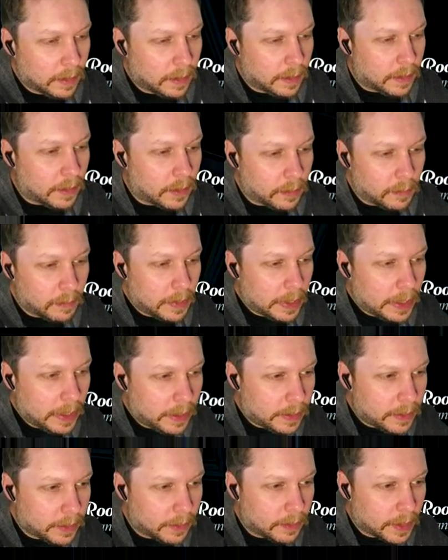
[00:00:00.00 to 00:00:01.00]
Nope,
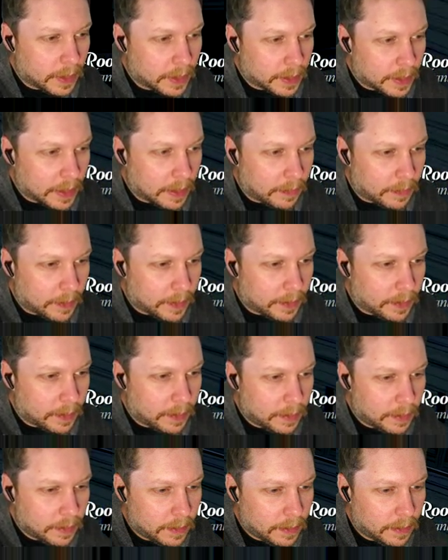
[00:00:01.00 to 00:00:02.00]
don't got that one.
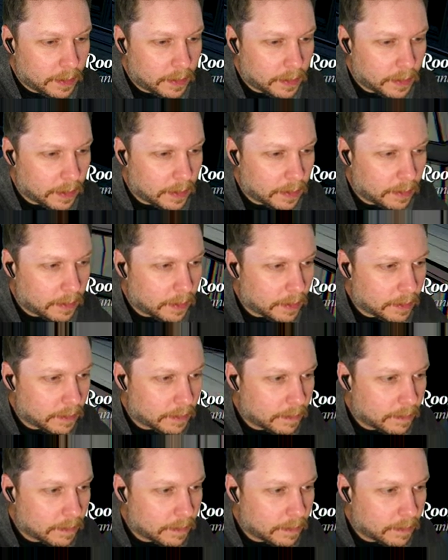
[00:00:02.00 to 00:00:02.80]
I don't know.